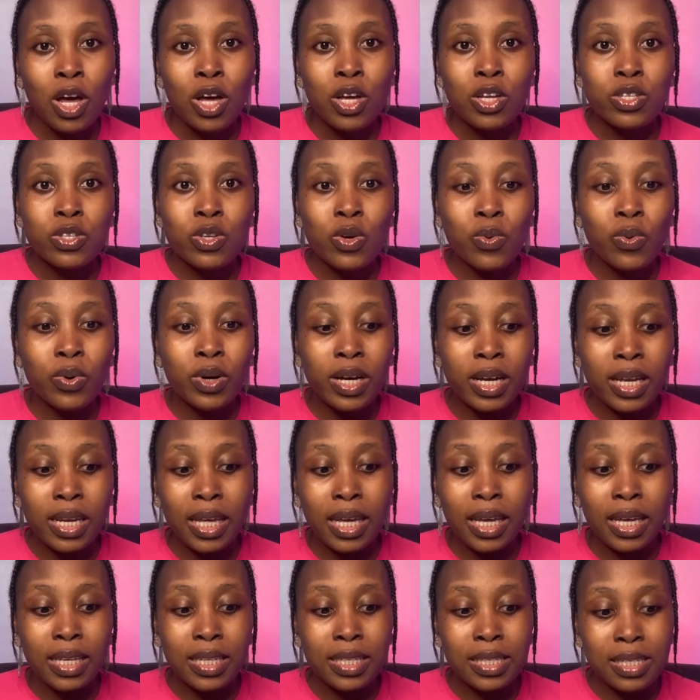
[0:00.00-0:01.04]
So what
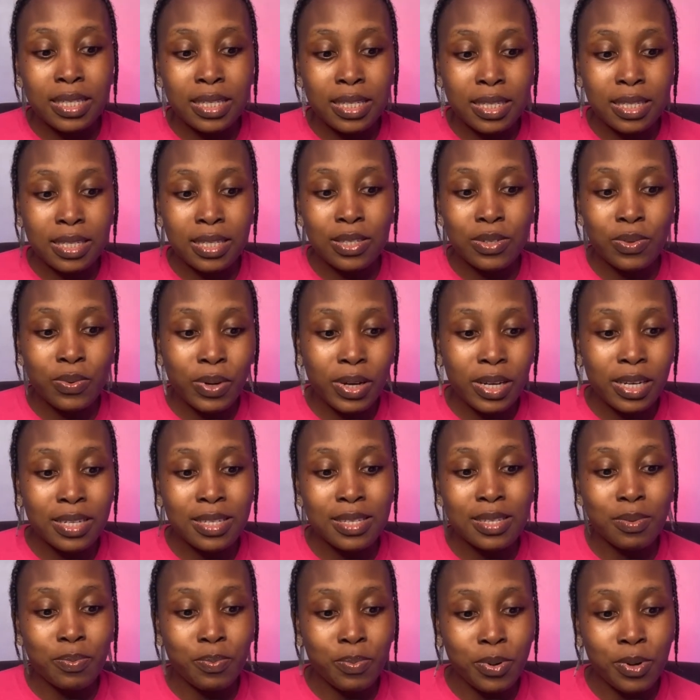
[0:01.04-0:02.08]
is
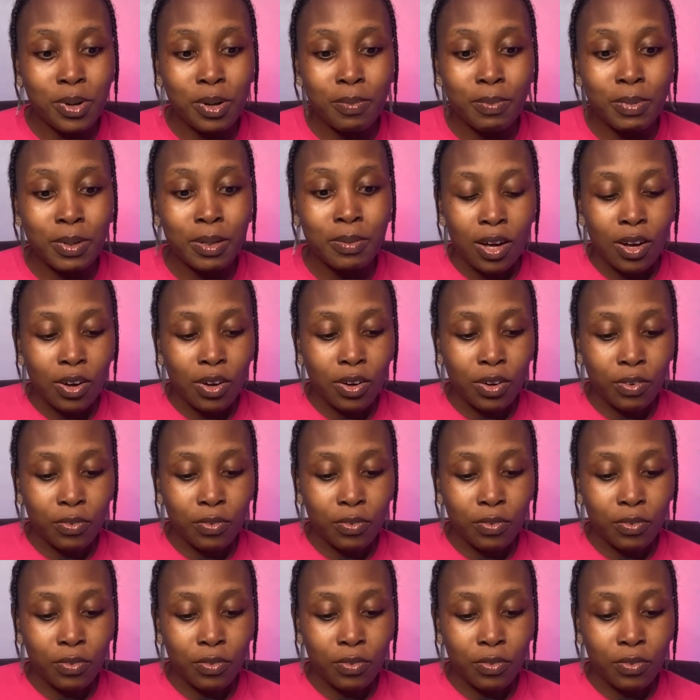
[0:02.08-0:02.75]
the problem?